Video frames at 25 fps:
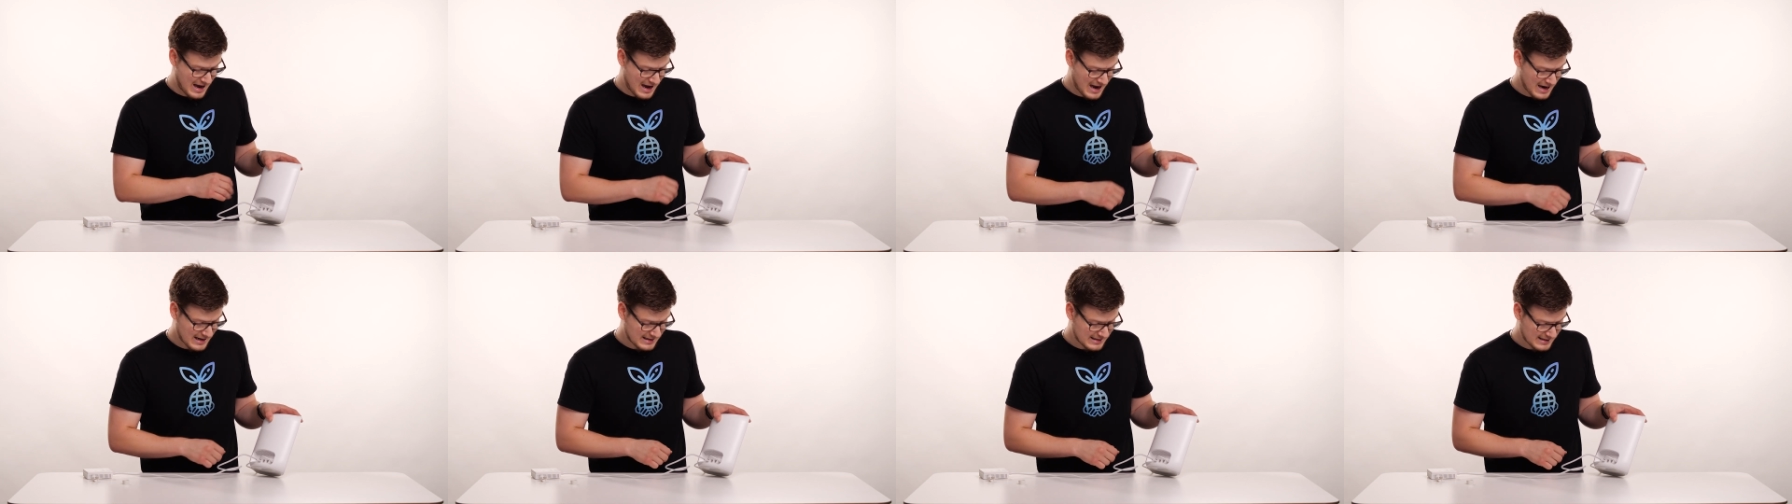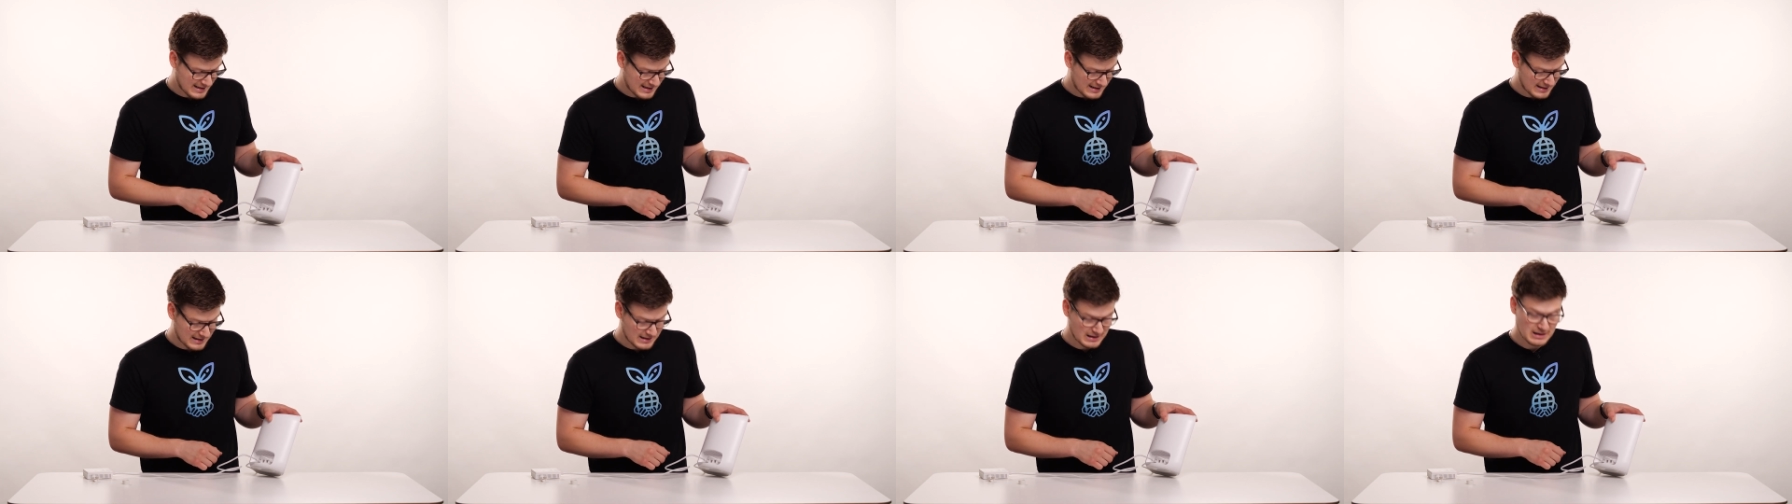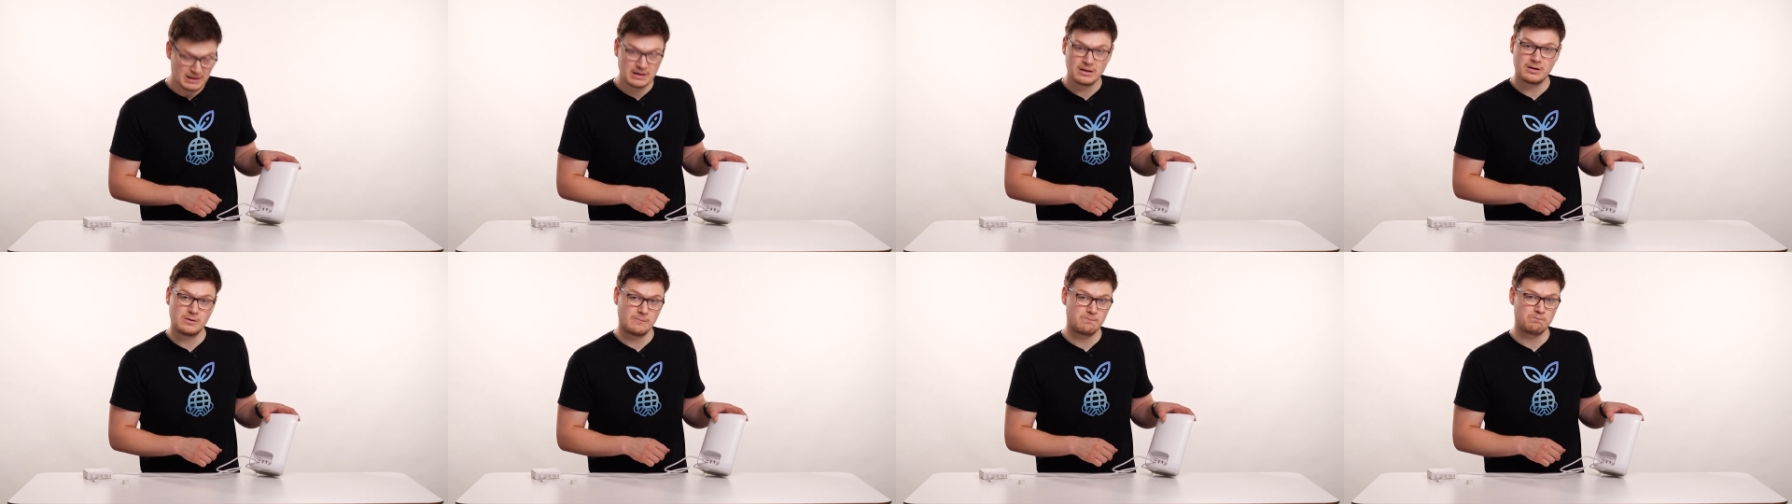
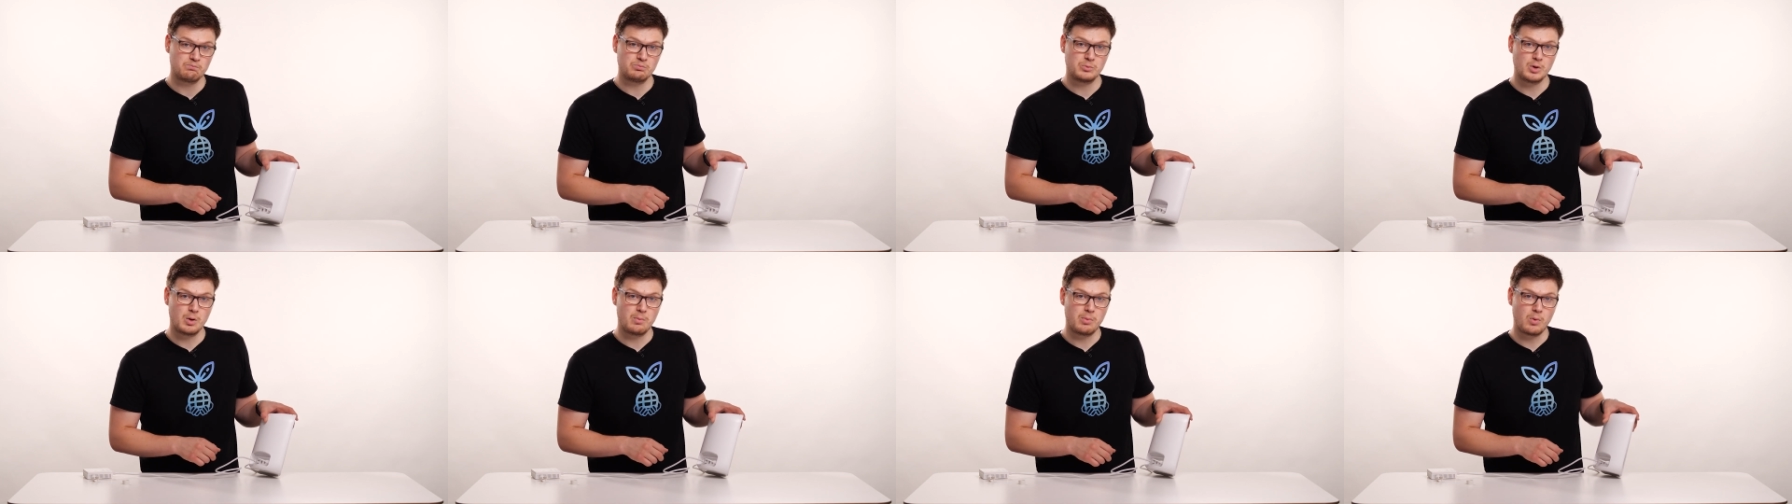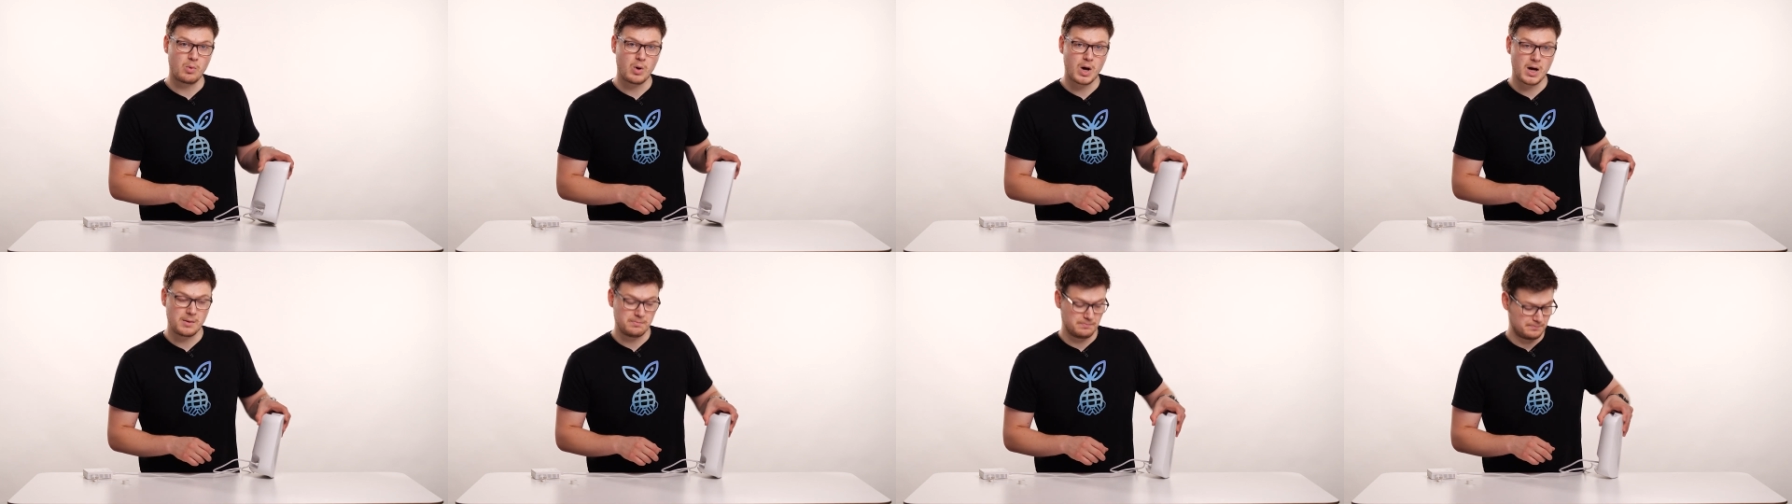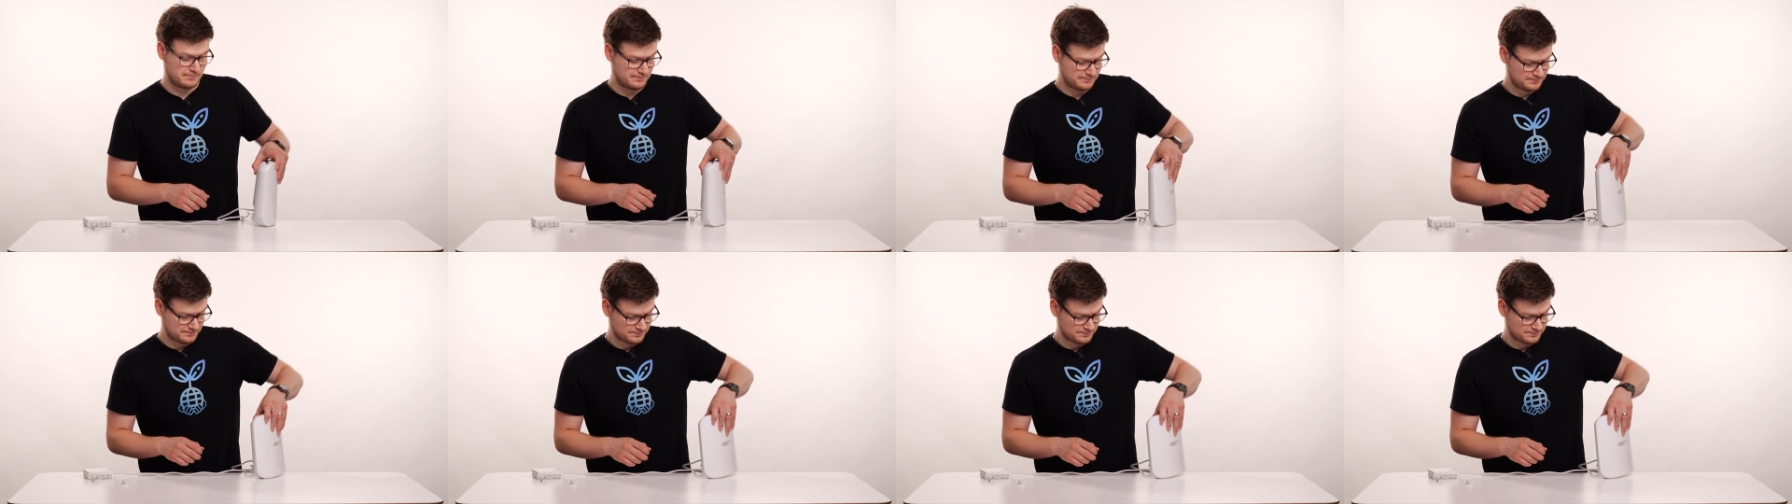Ideally, number one.